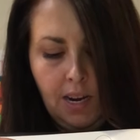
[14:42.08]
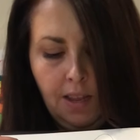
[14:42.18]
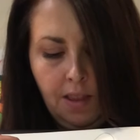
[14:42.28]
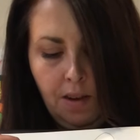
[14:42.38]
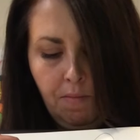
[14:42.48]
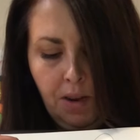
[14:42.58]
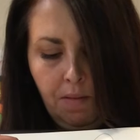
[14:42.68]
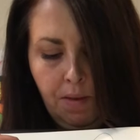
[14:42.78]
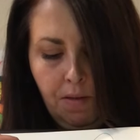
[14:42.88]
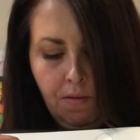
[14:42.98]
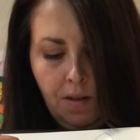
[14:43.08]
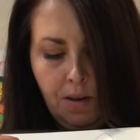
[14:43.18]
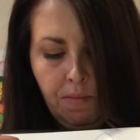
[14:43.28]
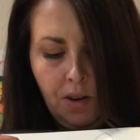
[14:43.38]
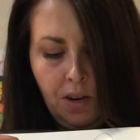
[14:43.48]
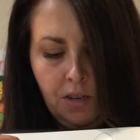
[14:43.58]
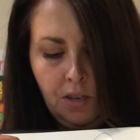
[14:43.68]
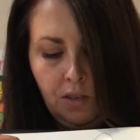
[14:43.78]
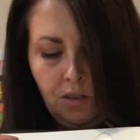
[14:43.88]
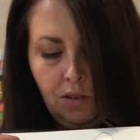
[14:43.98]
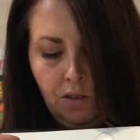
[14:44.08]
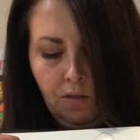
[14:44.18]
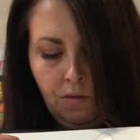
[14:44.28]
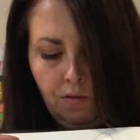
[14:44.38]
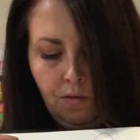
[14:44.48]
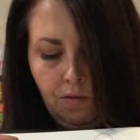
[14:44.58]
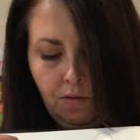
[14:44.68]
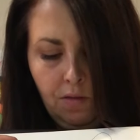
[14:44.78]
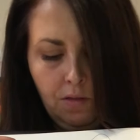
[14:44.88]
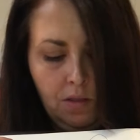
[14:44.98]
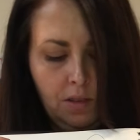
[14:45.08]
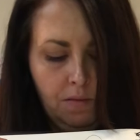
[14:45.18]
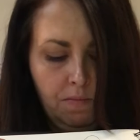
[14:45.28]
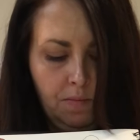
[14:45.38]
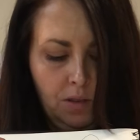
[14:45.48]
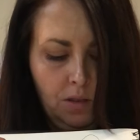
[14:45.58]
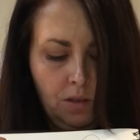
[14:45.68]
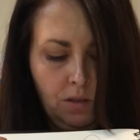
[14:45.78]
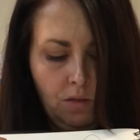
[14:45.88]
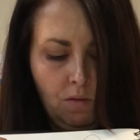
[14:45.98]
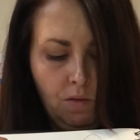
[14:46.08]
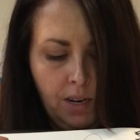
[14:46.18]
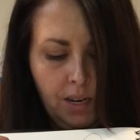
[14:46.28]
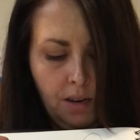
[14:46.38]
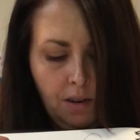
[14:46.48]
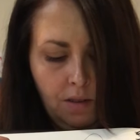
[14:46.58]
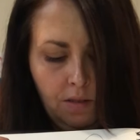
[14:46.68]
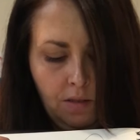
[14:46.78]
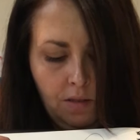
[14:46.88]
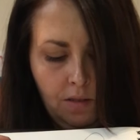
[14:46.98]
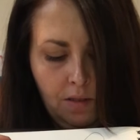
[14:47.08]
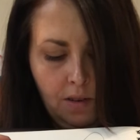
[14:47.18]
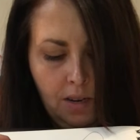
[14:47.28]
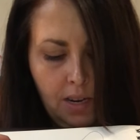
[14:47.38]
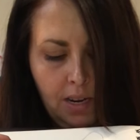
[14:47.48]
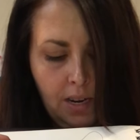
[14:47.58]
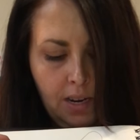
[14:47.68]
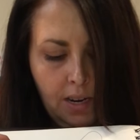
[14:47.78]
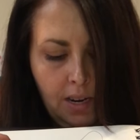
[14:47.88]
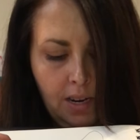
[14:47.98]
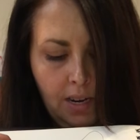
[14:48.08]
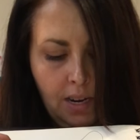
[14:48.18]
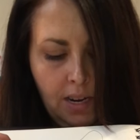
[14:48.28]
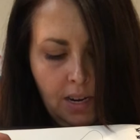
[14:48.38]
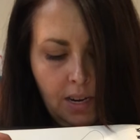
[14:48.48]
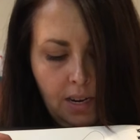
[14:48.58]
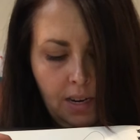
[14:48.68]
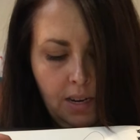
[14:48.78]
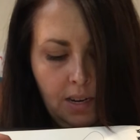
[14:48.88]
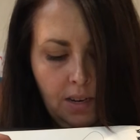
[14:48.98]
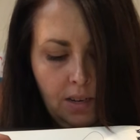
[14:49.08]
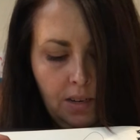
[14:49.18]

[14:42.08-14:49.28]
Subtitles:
And then maybe I'm gonna just do some squares and